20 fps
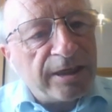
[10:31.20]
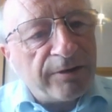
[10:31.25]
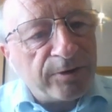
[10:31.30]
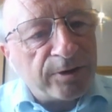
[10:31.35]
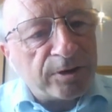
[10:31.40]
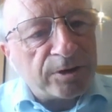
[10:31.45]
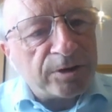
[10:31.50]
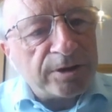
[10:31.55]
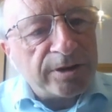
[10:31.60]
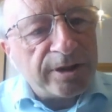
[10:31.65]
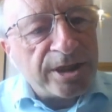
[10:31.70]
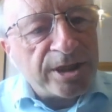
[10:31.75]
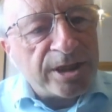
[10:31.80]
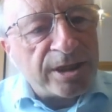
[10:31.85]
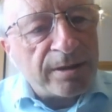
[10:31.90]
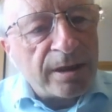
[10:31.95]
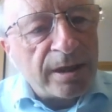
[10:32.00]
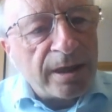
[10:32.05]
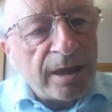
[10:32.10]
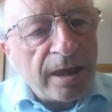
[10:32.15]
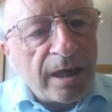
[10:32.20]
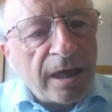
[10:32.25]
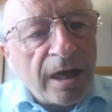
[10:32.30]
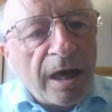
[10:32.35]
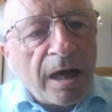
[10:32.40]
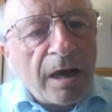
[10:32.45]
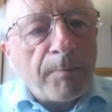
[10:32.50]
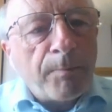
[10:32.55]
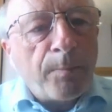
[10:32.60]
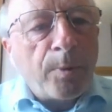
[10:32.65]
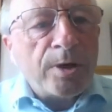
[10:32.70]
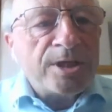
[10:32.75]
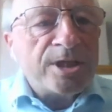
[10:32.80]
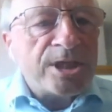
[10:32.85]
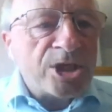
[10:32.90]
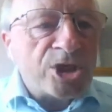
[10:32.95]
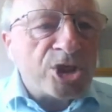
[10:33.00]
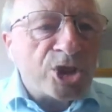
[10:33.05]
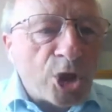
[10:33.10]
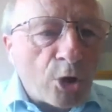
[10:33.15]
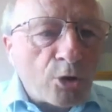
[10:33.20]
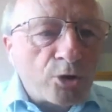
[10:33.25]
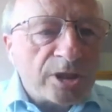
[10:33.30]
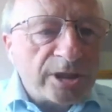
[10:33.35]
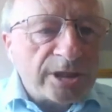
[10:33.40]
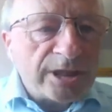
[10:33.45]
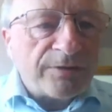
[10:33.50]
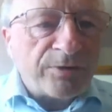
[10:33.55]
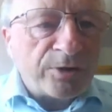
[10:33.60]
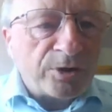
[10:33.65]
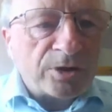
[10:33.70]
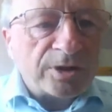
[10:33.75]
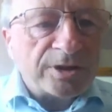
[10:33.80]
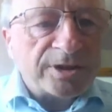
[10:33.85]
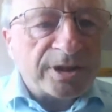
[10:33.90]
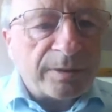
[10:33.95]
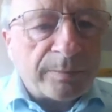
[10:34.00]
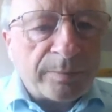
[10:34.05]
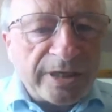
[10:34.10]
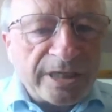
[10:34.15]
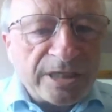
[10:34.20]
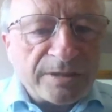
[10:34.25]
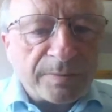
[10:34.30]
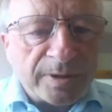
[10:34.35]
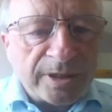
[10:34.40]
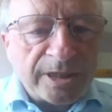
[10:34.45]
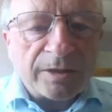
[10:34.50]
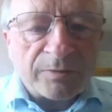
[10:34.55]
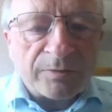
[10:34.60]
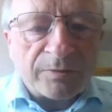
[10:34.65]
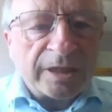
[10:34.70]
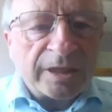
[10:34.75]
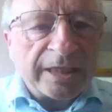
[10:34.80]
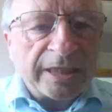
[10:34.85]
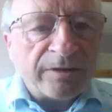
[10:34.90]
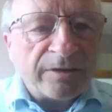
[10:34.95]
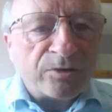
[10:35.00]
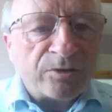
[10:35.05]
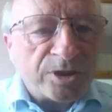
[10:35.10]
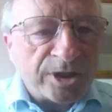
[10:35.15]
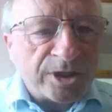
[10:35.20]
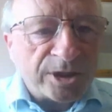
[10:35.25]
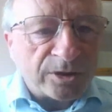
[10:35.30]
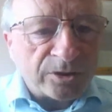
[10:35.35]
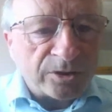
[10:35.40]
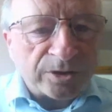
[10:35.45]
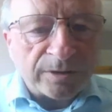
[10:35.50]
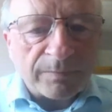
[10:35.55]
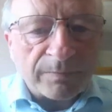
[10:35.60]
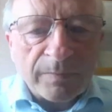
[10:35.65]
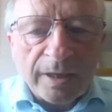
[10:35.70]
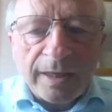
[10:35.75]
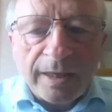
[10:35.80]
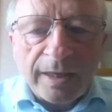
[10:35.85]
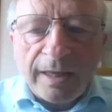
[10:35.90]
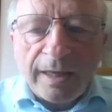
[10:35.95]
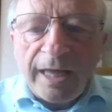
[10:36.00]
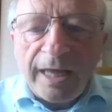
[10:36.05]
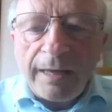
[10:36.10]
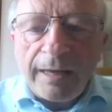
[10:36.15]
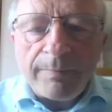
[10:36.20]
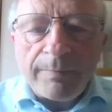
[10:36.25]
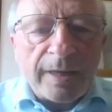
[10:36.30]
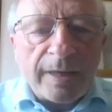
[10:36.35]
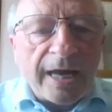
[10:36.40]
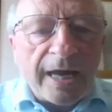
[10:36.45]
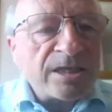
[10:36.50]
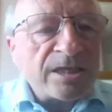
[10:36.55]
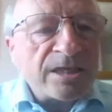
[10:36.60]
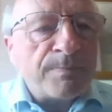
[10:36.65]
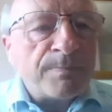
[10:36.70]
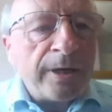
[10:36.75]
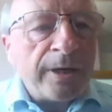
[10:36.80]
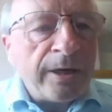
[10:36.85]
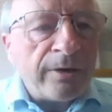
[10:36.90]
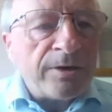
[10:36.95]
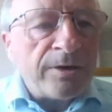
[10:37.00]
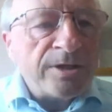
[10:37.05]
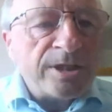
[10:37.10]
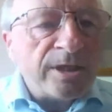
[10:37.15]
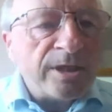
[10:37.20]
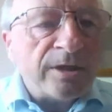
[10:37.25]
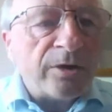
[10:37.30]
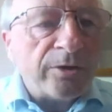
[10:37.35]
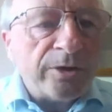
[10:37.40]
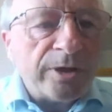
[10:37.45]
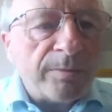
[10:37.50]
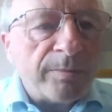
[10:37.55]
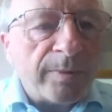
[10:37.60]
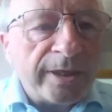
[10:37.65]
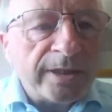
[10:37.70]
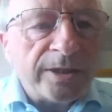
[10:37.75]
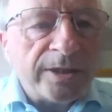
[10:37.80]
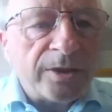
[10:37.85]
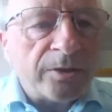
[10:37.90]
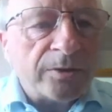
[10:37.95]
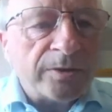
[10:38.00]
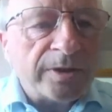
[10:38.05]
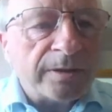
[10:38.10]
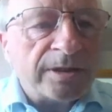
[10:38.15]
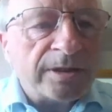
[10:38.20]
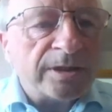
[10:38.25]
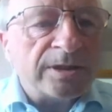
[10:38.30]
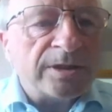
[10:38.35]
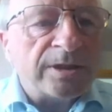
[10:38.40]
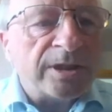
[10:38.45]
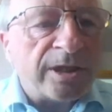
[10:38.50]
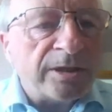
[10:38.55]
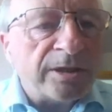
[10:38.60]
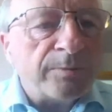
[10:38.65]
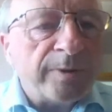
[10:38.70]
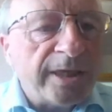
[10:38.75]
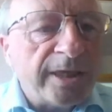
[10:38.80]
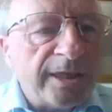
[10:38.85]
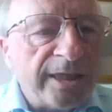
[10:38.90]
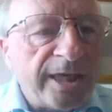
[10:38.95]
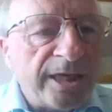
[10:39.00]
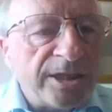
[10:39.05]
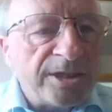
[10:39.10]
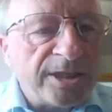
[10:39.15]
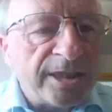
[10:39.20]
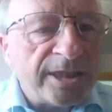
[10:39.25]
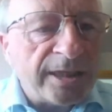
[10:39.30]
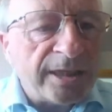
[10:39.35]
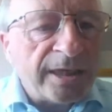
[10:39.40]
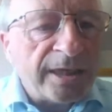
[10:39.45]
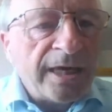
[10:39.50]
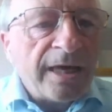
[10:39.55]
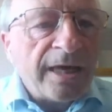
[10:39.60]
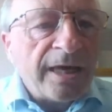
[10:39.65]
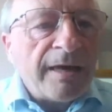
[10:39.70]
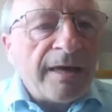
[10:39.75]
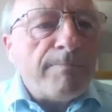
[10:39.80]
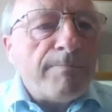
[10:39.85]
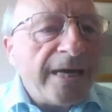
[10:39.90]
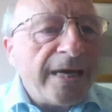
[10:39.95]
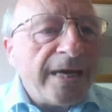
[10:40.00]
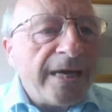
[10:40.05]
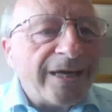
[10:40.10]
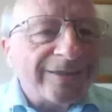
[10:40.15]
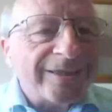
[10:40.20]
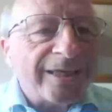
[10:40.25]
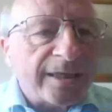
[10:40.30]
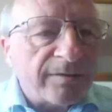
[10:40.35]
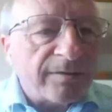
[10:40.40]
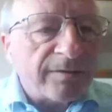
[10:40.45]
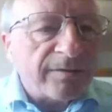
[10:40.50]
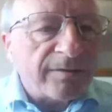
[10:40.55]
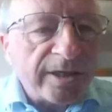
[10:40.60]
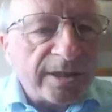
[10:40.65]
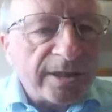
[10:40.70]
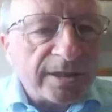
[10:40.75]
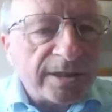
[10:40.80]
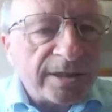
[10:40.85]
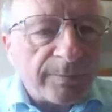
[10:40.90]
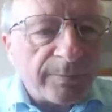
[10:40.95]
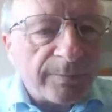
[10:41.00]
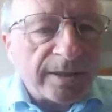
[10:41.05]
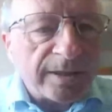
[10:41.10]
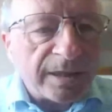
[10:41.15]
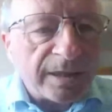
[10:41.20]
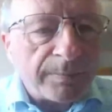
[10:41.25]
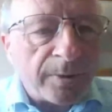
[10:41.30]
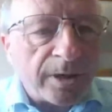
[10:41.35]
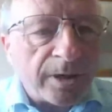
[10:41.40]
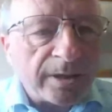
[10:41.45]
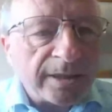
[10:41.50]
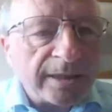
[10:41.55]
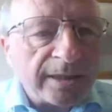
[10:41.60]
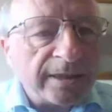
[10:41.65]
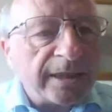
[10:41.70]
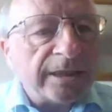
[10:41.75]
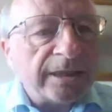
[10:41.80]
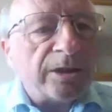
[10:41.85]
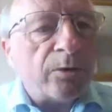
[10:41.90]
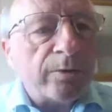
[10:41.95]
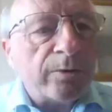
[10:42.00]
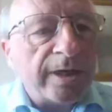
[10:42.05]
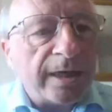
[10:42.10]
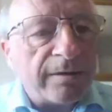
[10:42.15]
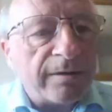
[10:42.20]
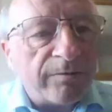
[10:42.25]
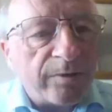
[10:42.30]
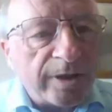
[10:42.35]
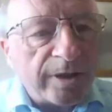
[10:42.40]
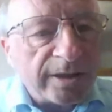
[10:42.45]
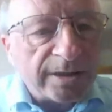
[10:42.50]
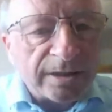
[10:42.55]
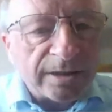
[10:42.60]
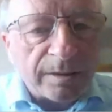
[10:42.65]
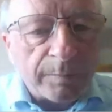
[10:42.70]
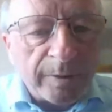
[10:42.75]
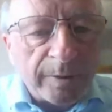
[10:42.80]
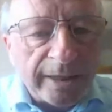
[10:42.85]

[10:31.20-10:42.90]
a difficult condition, but it's the social difficulties that it brings, particularly for children. As parents, you might know that the child with ADHD may not get invited to the birthday party, they don't get invited to the